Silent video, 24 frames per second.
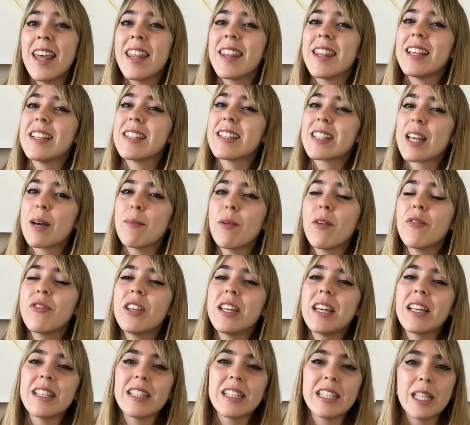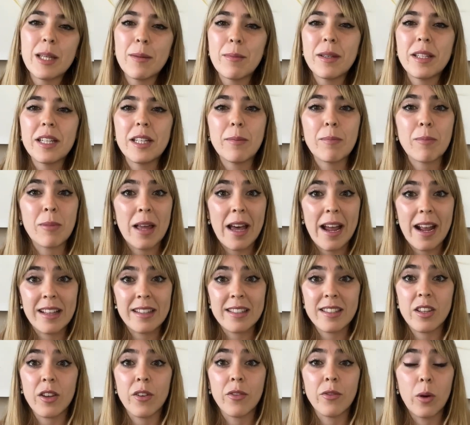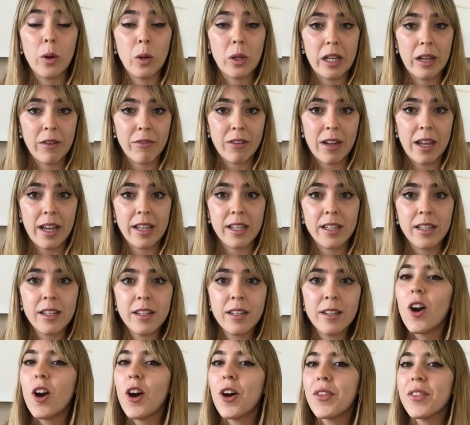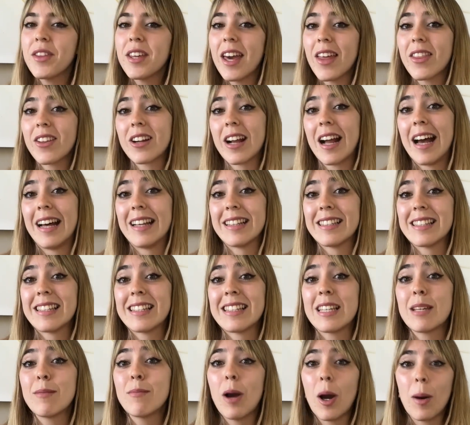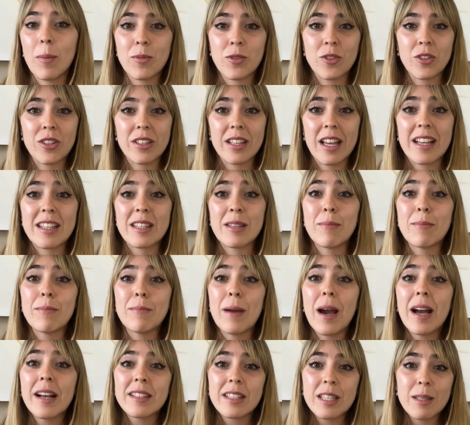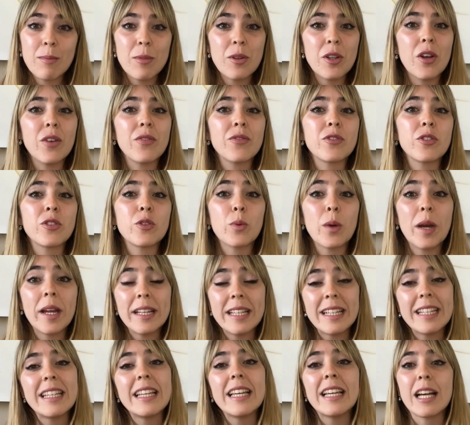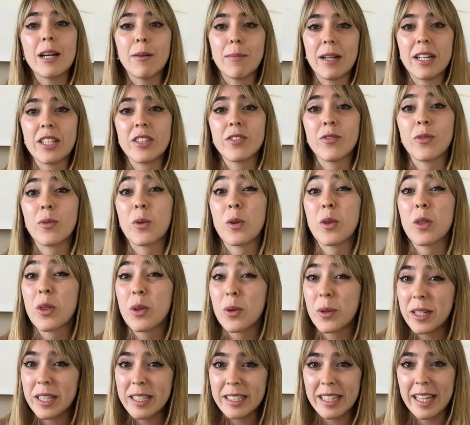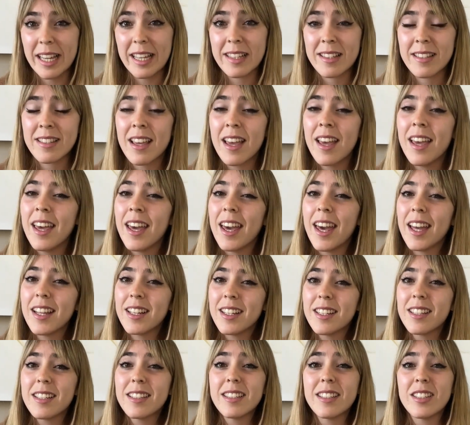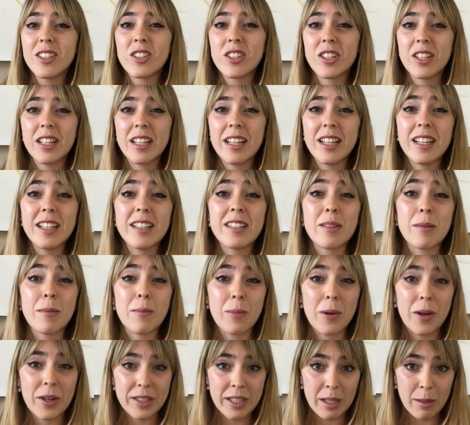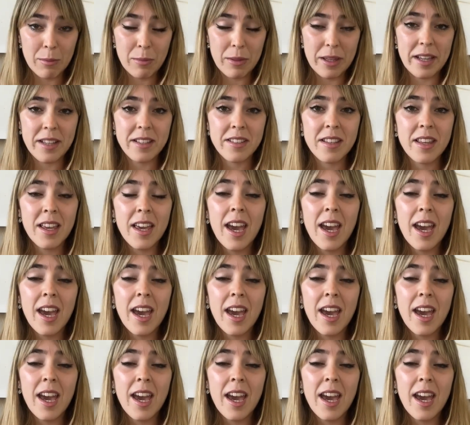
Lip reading: than some of the unlimited plans of Holafly. On the other hand, Simoptions has a maximum of 20 gigabytes for 30 days, and in addition, it is a marketplace,